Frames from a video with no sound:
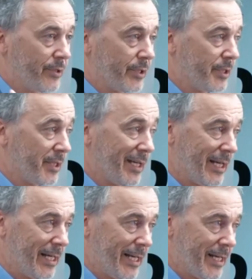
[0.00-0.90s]
look at, and
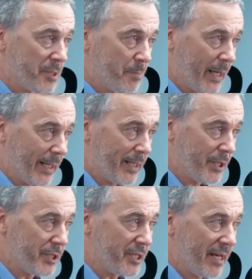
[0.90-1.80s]
again, it's back
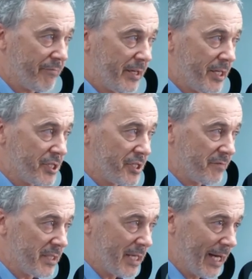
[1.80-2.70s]
into your definitions
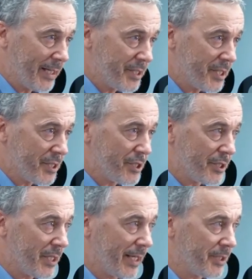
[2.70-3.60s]
of intelligence, your
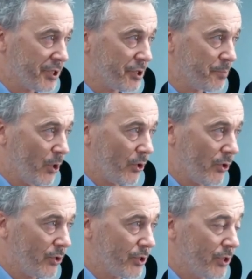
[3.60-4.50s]
intelligence
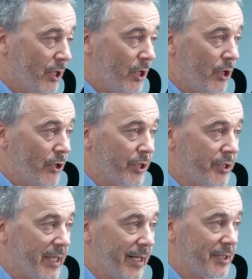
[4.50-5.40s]
models. Your
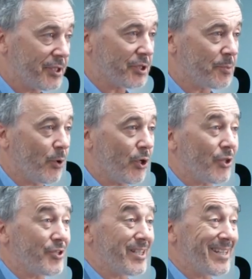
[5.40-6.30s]
intelligence
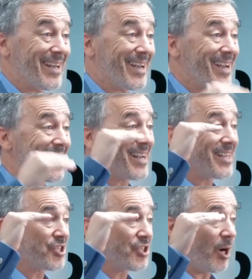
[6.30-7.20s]
model today
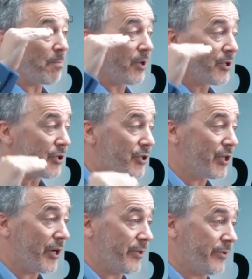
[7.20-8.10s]
is top
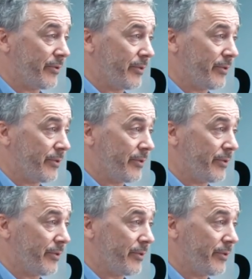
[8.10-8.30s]
down,